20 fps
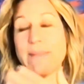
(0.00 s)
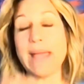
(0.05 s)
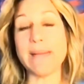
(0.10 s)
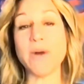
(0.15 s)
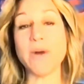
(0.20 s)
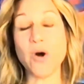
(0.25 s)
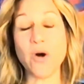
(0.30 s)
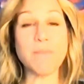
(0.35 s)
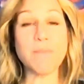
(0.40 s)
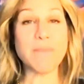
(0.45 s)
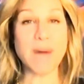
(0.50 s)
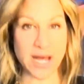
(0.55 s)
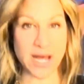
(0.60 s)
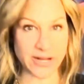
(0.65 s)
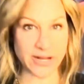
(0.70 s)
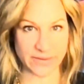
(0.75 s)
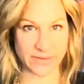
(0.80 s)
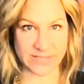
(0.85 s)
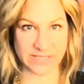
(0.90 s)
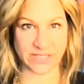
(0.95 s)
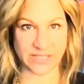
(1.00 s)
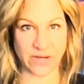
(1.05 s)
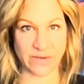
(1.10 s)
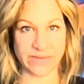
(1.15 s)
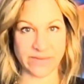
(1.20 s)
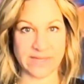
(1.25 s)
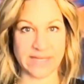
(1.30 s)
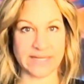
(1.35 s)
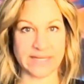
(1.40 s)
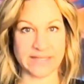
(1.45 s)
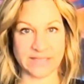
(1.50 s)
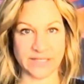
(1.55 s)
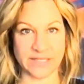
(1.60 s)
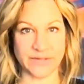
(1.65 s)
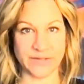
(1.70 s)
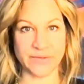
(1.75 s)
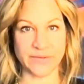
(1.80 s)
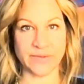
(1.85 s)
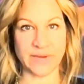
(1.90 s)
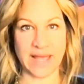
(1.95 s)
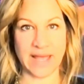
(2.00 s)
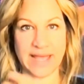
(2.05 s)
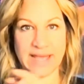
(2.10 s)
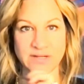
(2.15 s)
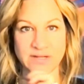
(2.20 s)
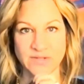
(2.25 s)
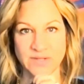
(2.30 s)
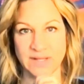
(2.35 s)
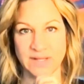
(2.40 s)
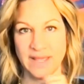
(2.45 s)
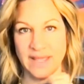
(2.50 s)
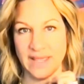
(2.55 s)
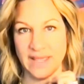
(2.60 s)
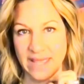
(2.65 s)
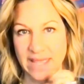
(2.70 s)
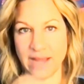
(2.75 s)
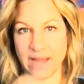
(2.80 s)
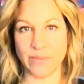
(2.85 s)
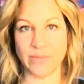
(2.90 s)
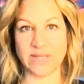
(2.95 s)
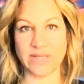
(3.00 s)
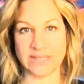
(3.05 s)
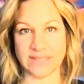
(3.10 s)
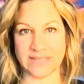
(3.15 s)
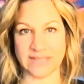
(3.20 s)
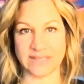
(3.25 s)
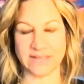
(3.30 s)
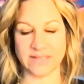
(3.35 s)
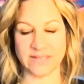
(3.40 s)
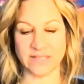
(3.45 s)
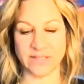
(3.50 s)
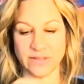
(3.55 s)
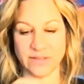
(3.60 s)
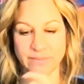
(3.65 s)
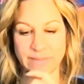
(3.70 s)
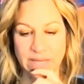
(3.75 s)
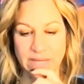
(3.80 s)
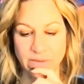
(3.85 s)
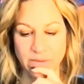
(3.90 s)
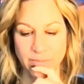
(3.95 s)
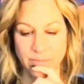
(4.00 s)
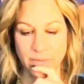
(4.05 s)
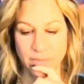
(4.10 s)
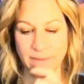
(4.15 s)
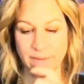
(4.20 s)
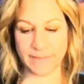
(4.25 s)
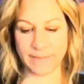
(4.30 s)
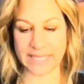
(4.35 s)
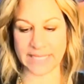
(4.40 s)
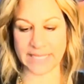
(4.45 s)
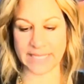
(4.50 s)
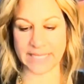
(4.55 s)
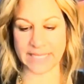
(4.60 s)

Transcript: My whole motto is don't think, do. I actually like hammer this into my group of women.